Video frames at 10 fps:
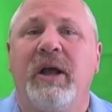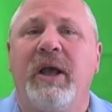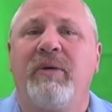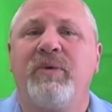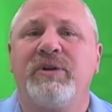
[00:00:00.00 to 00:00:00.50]

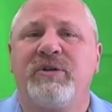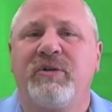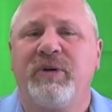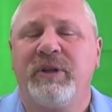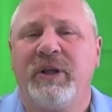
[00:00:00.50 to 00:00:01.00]
And we
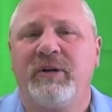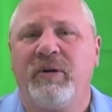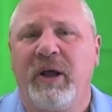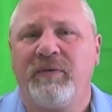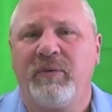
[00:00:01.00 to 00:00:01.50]
certainly then
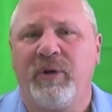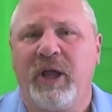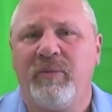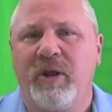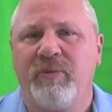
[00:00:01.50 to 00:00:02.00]
don't have to
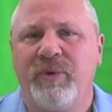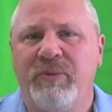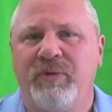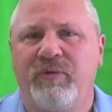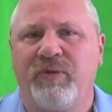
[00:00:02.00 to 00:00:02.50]
blame other
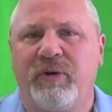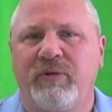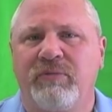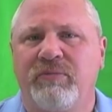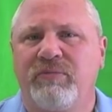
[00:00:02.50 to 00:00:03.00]
people
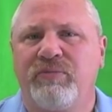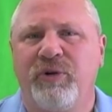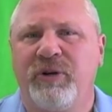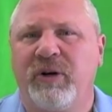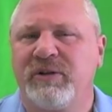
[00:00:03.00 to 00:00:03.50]
for
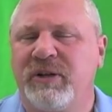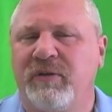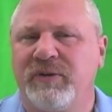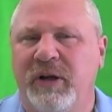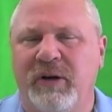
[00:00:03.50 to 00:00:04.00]
putting
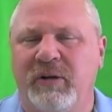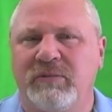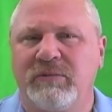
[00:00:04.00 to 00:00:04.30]
ourselves there.